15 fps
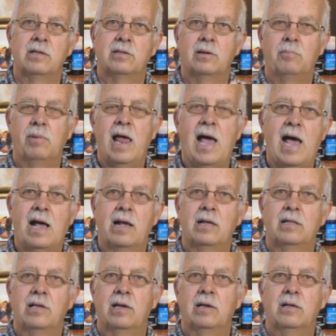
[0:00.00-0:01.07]
and the black
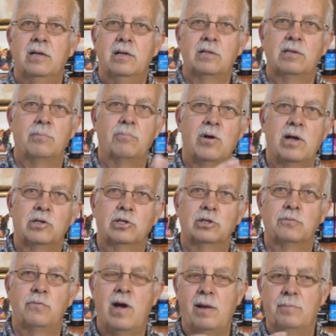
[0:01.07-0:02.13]
and the print
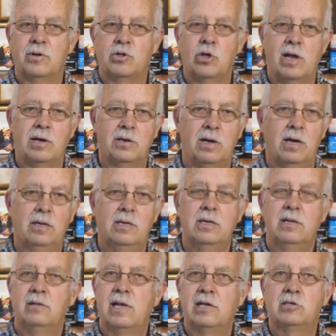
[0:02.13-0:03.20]
just fine magenta.
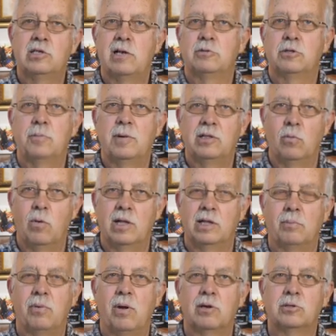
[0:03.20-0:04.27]
That seems to be the one
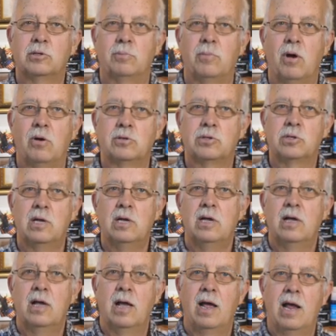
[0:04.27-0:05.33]
that plugs the most.
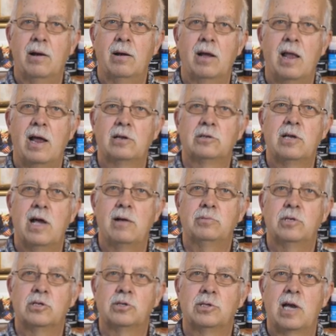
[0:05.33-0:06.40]
And a lot of
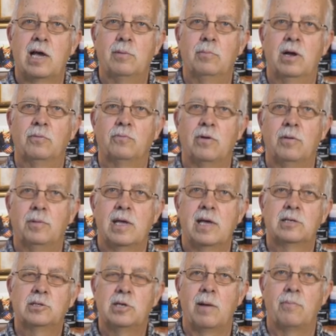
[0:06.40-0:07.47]
times it's sediment from the
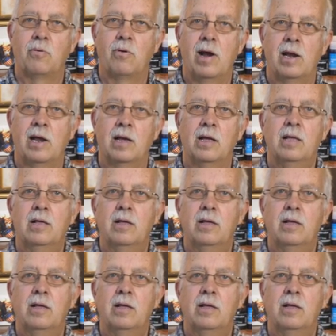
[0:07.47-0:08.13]
ink separating.